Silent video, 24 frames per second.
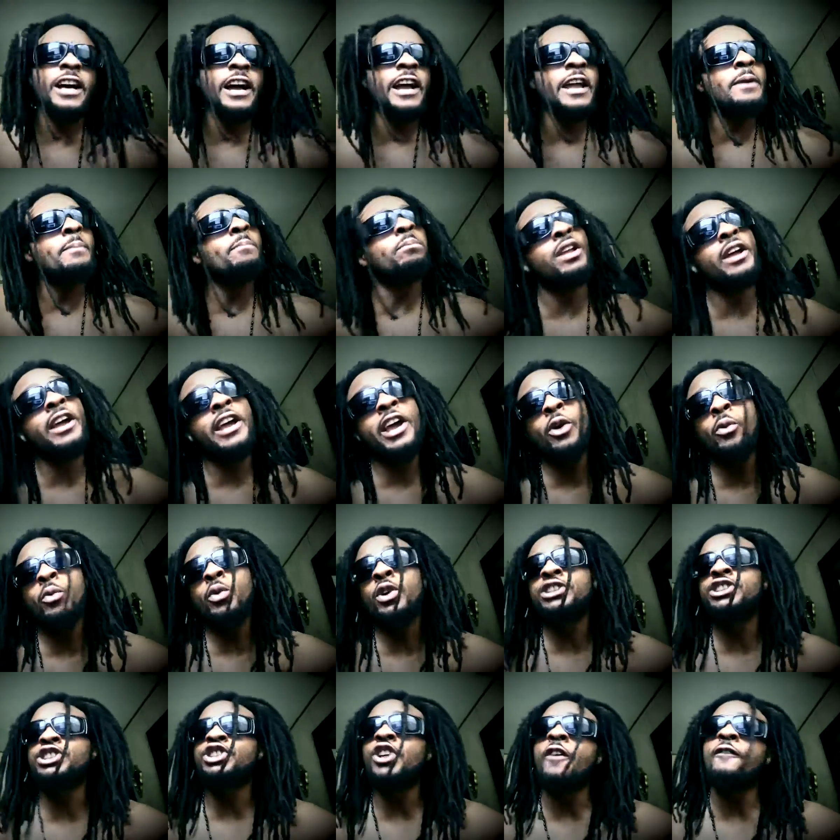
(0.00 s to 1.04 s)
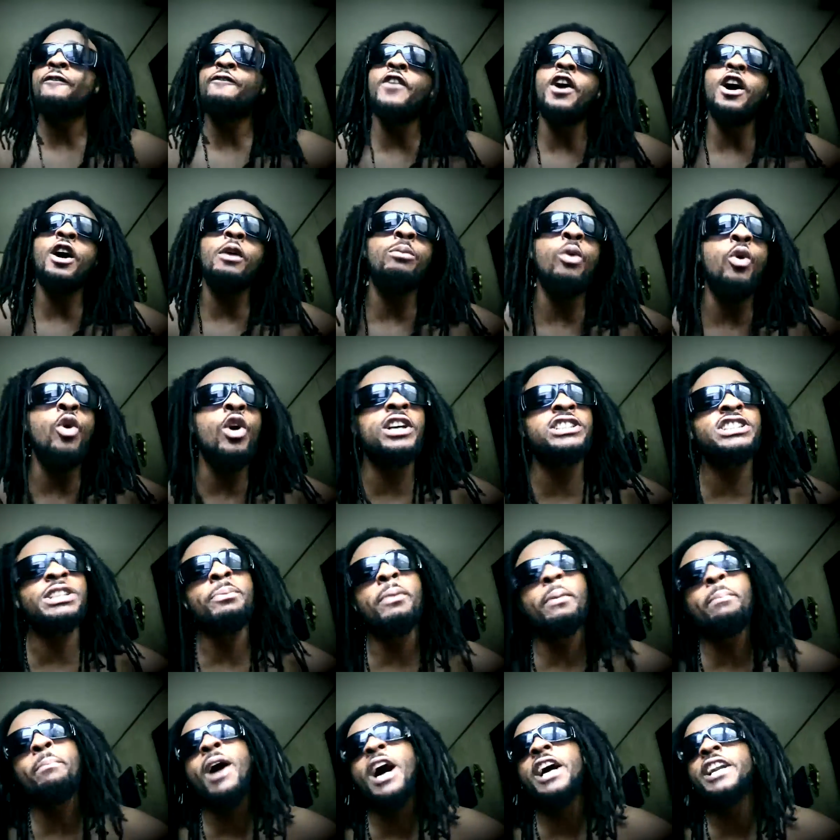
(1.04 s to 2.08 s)
I ain't playing with y'all fuck boys,
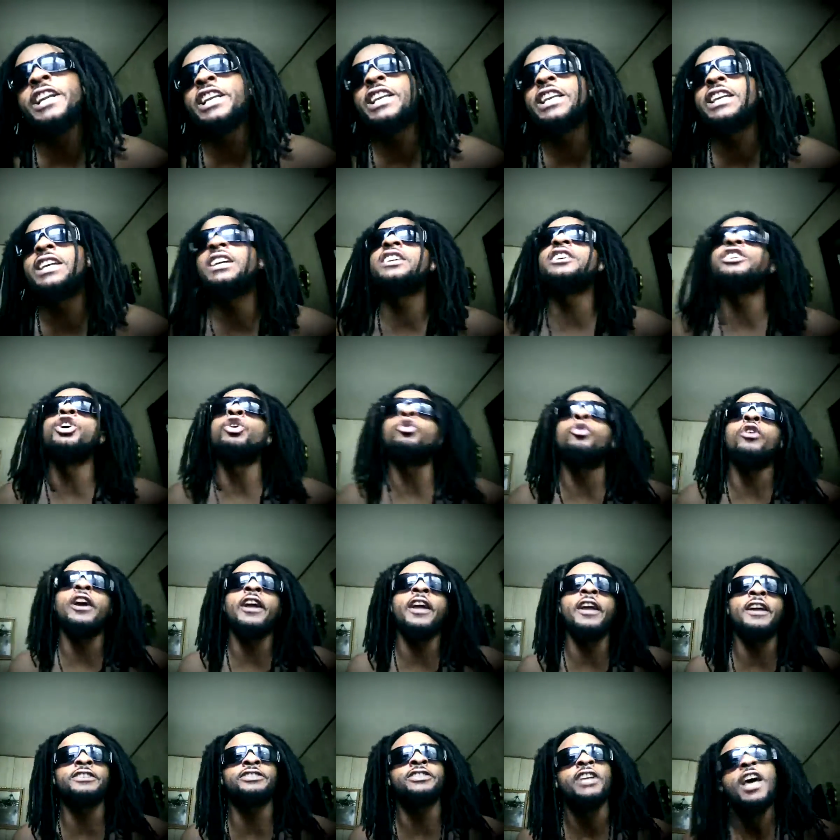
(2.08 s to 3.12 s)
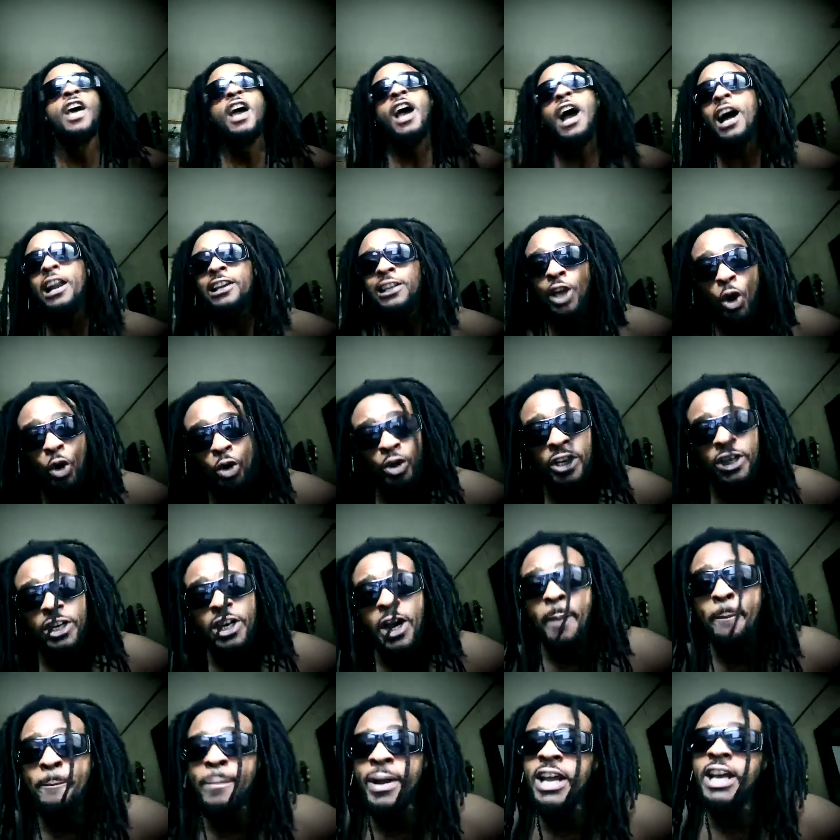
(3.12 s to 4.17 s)
I'm about to kill your ass. I load it
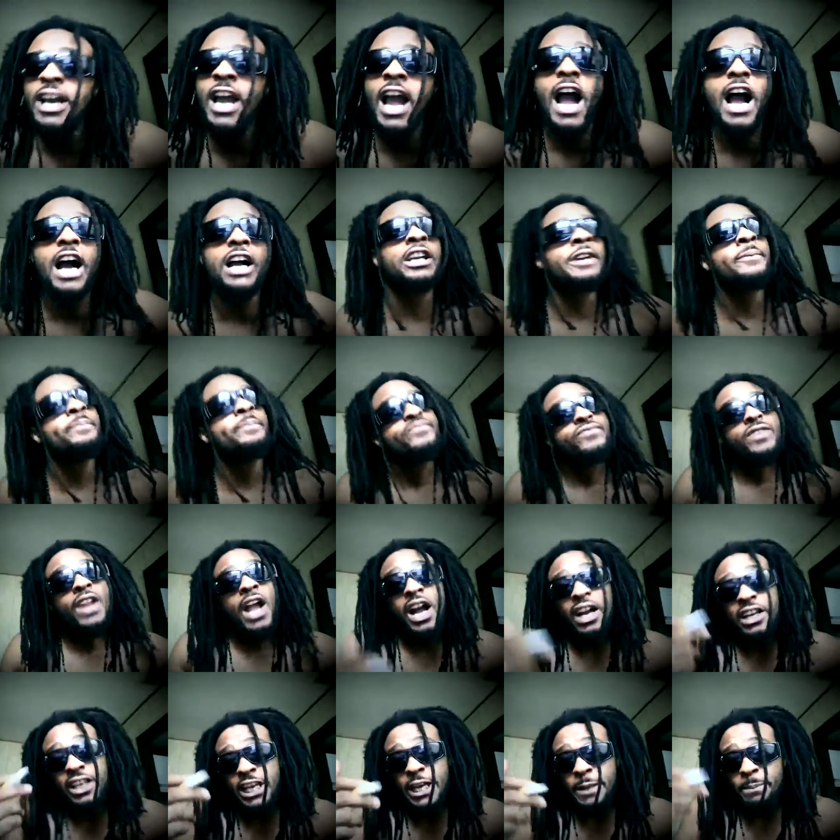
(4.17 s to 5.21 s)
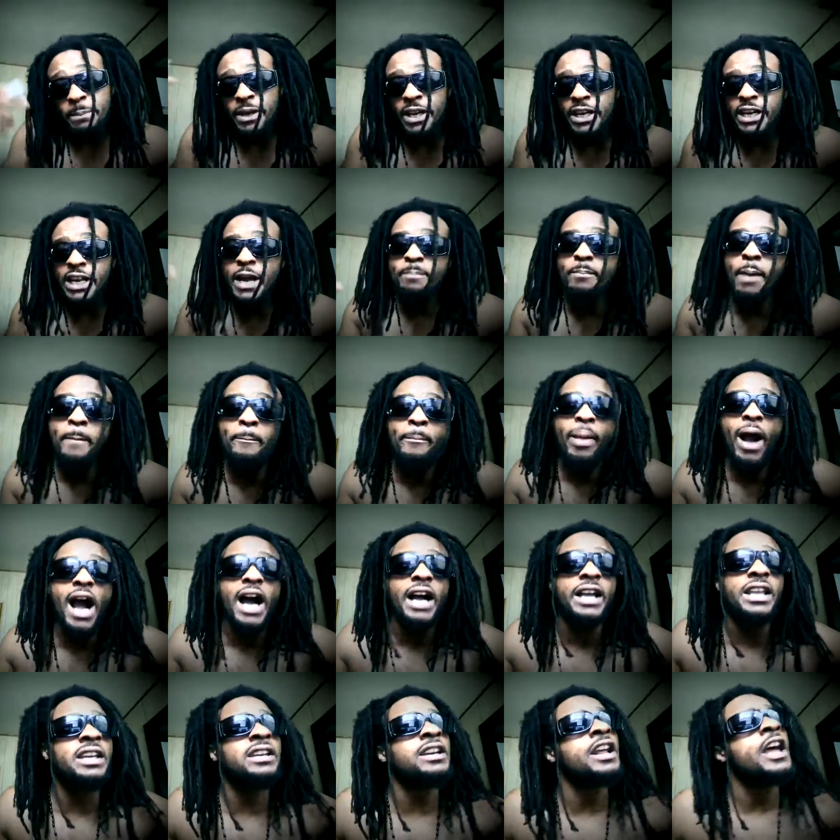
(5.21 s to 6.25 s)
up and cock it, I keep it in my
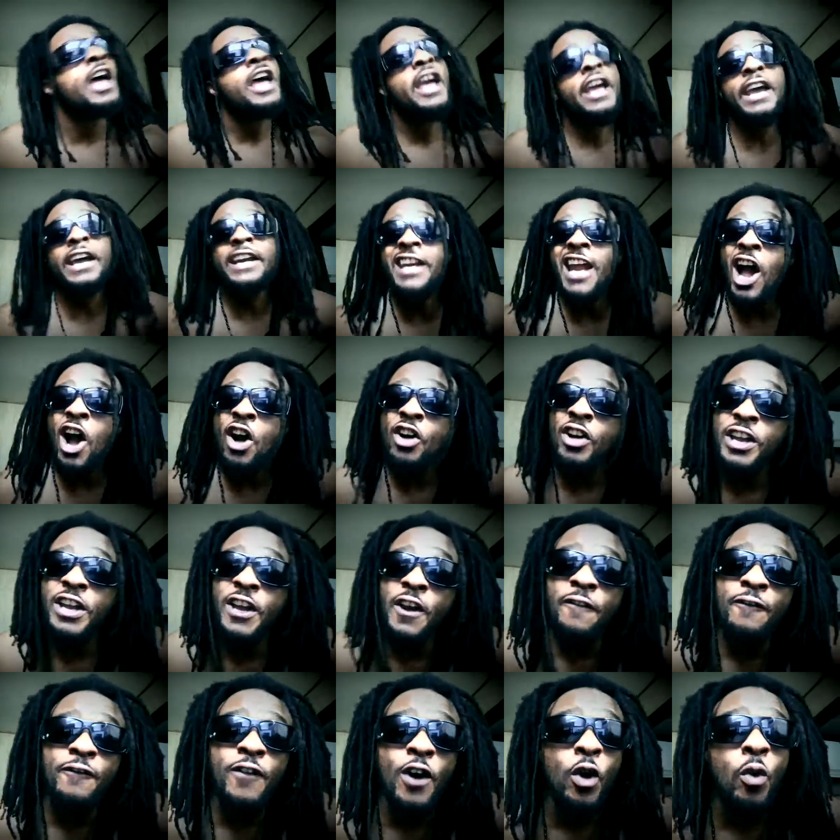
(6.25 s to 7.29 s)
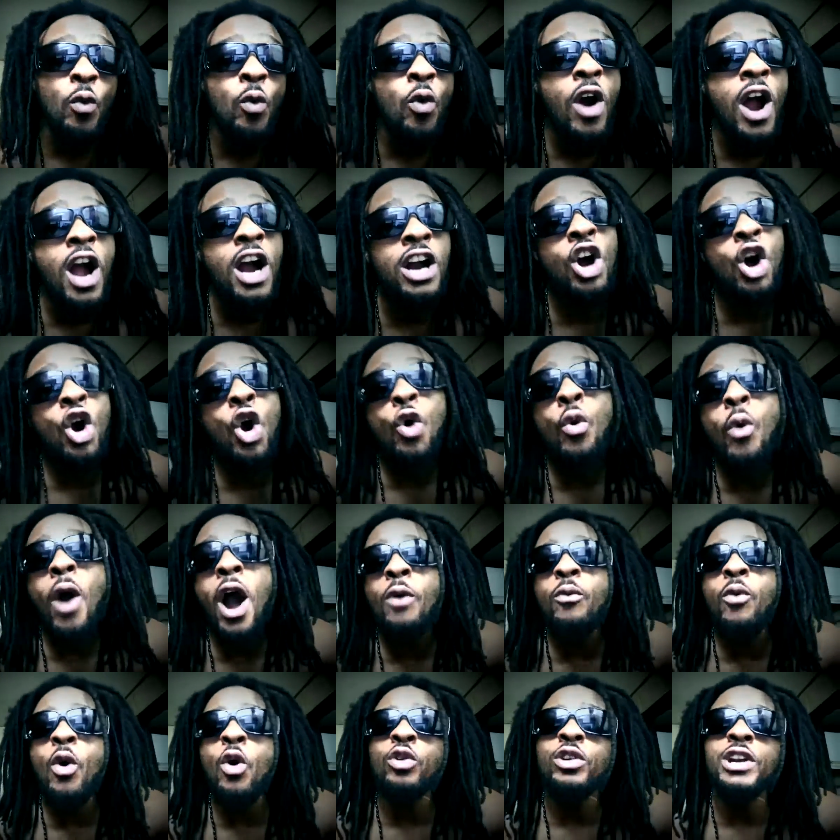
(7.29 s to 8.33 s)
pocket. And I don't give a fuck where I go, I
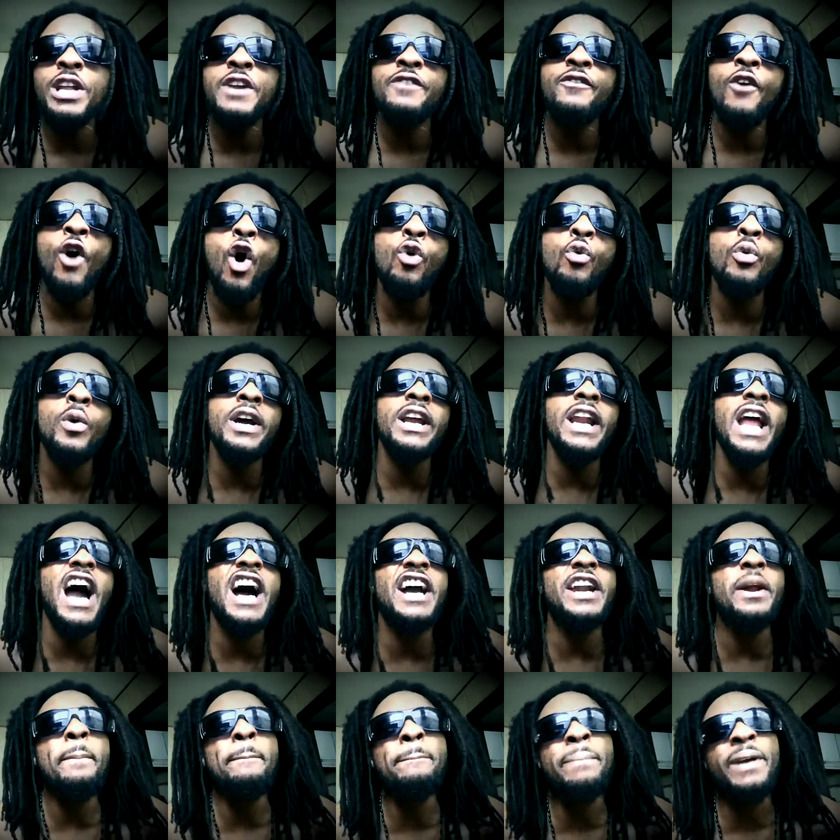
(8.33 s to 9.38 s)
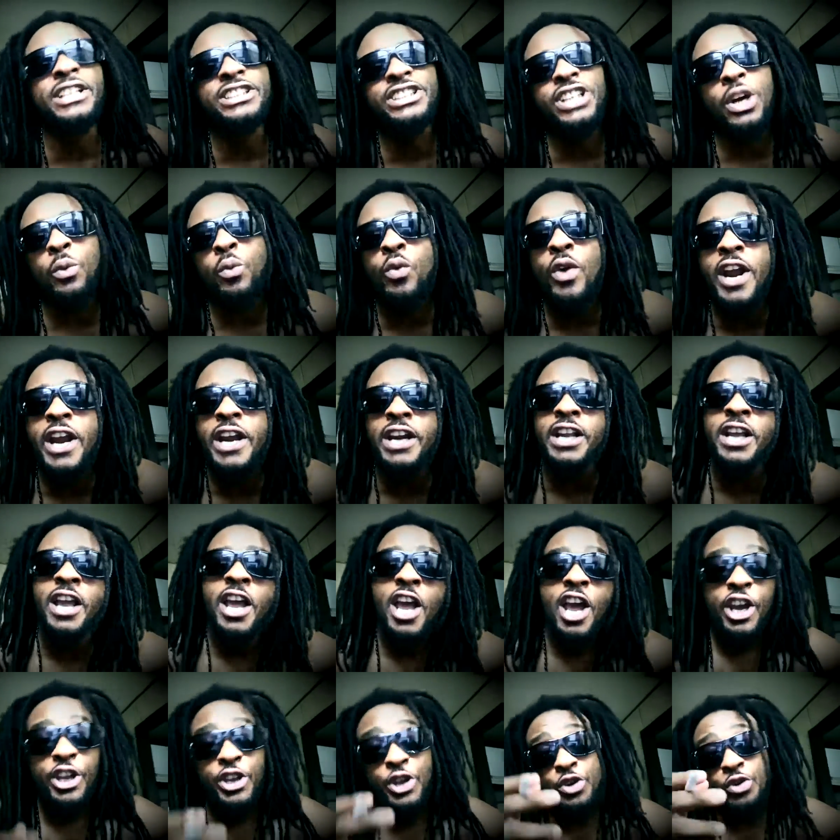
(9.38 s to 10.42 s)
won't leave home without a bitch. I'm ready,
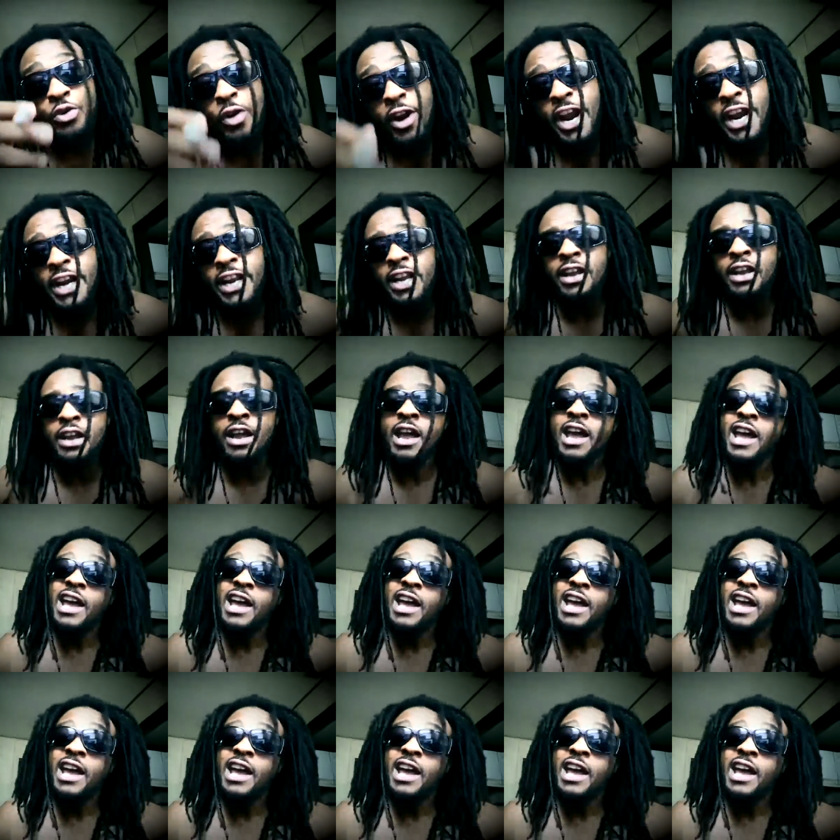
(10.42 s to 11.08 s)
you ready?